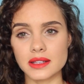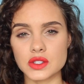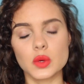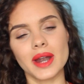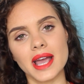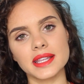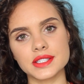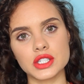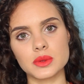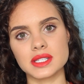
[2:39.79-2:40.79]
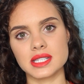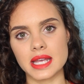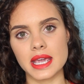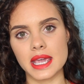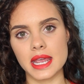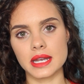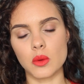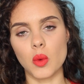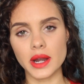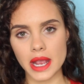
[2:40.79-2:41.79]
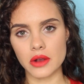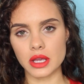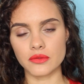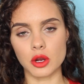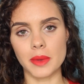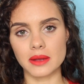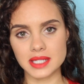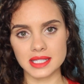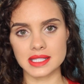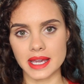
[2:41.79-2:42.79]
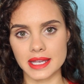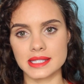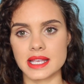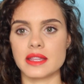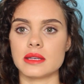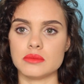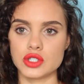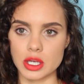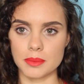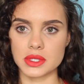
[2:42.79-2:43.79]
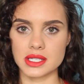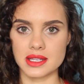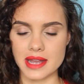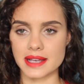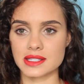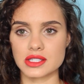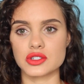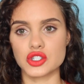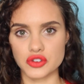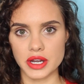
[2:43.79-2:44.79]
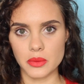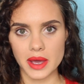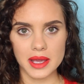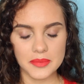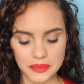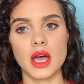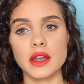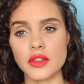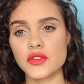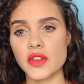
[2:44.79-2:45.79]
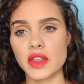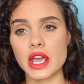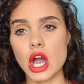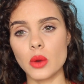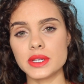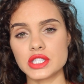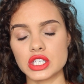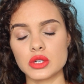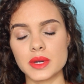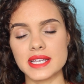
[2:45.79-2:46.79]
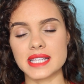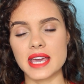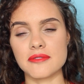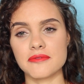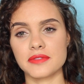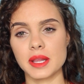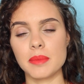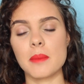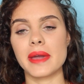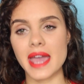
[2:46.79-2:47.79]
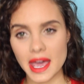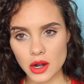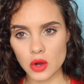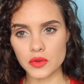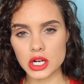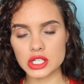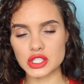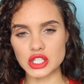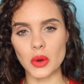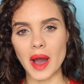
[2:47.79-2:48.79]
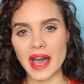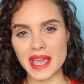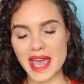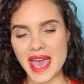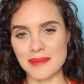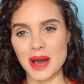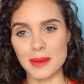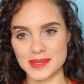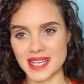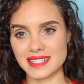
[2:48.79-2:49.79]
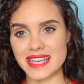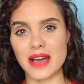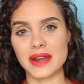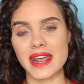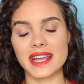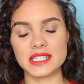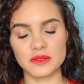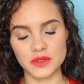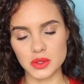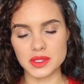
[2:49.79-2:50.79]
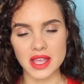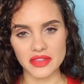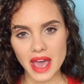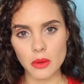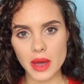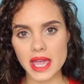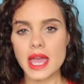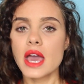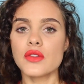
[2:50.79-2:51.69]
So what I like to do is stay in one area for about 10 seconds and then jump to the next straight away. Another thing that I always do is I flip my head over so I am upside down and I diffuse that way.